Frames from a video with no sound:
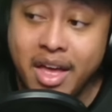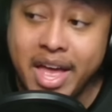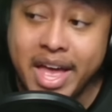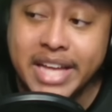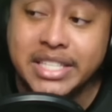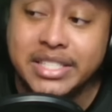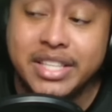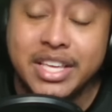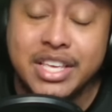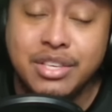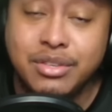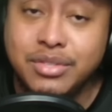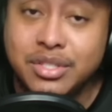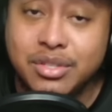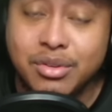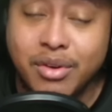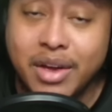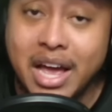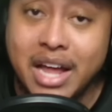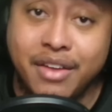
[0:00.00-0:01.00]
and then you
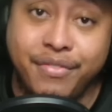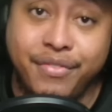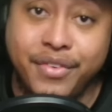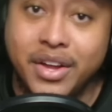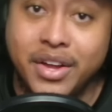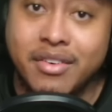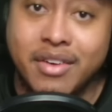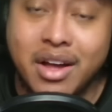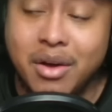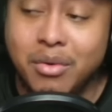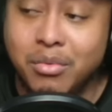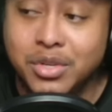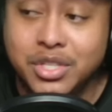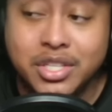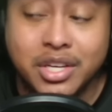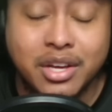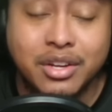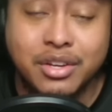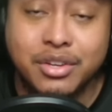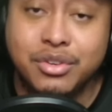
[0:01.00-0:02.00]
still got to figure out what
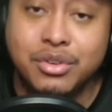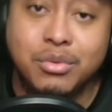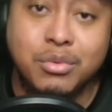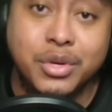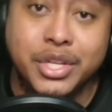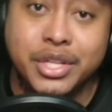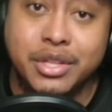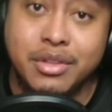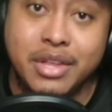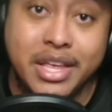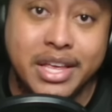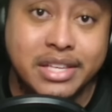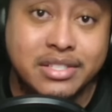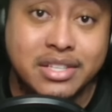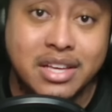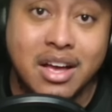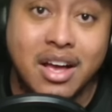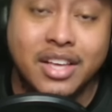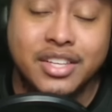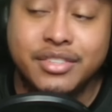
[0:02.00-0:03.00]
you're going to do with his
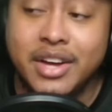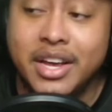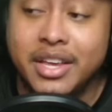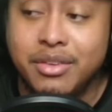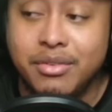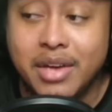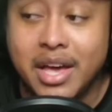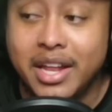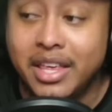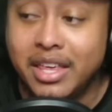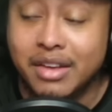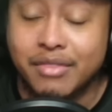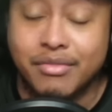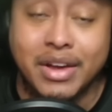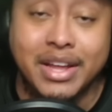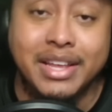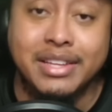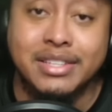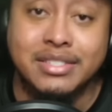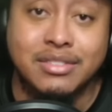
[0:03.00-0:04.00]
contract. You got to get
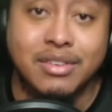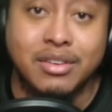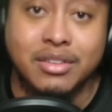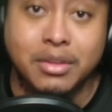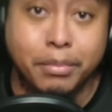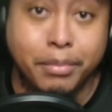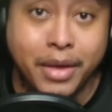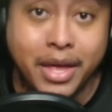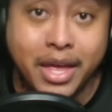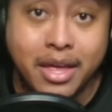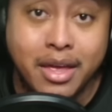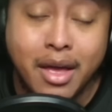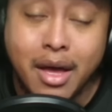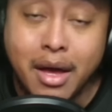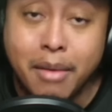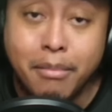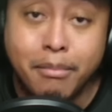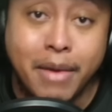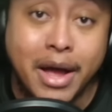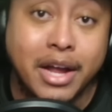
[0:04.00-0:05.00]
ready to start to pay
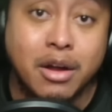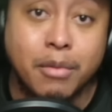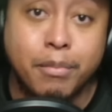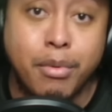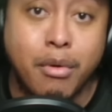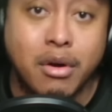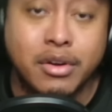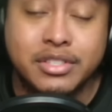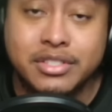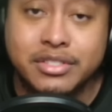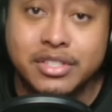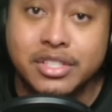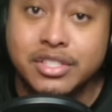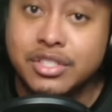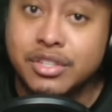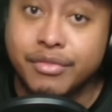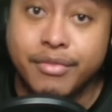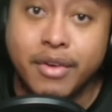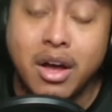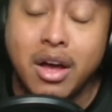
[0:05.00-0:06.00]
Micah Parsons and
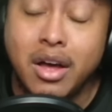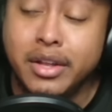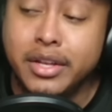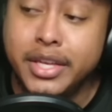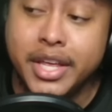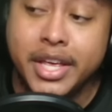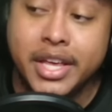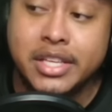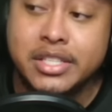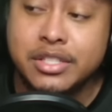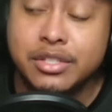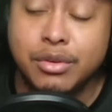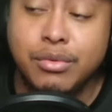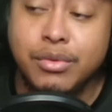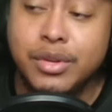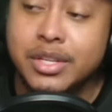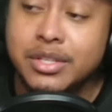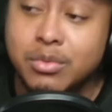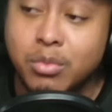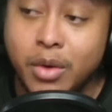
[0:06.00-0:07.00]
Trevon Diggs
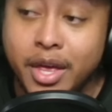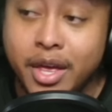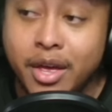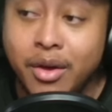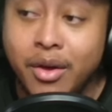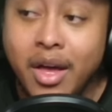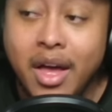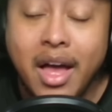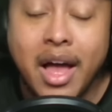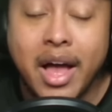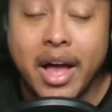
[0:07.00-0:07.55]
soon as well.